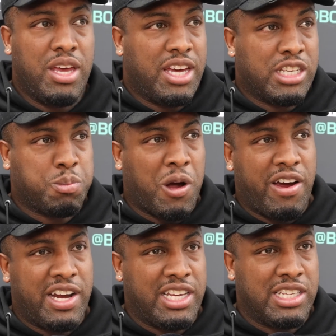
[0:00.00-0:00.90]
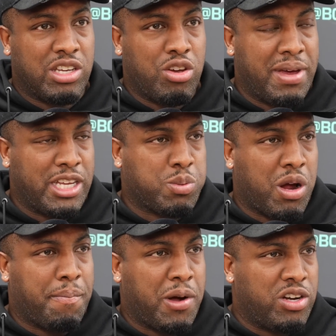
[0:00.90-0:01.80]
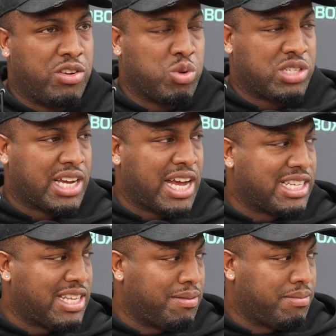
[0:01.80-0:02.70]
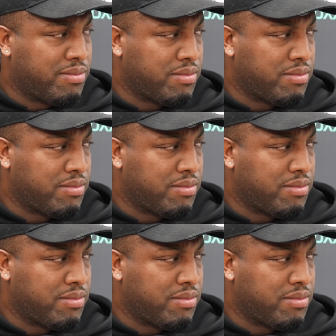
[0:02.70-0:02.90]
He's sparring his your main sparring partners. What's that guy's name?